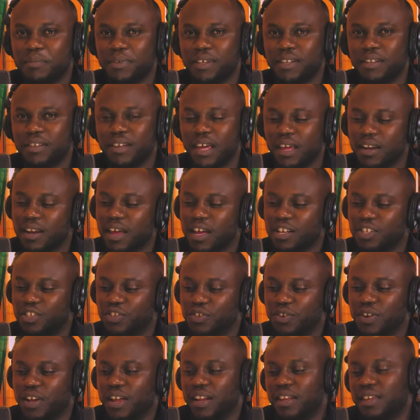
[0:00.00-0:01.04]
I mean,
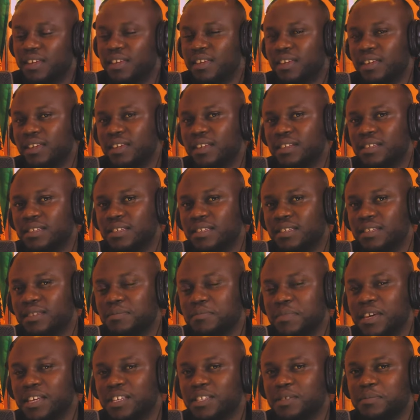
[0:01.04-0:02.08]
naturally,
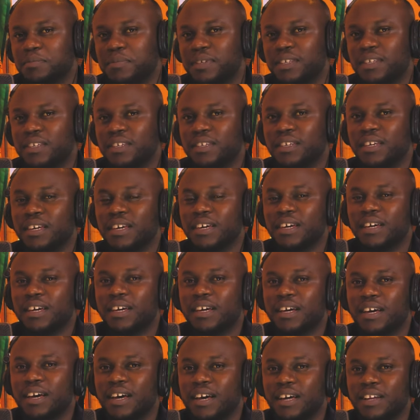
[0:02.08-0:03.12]
it makes me
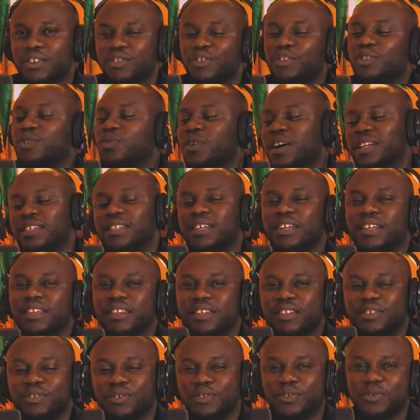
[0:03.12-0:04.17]
not want
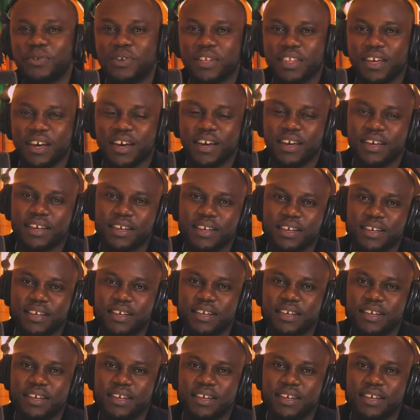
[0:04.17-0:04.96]
anything to do with her.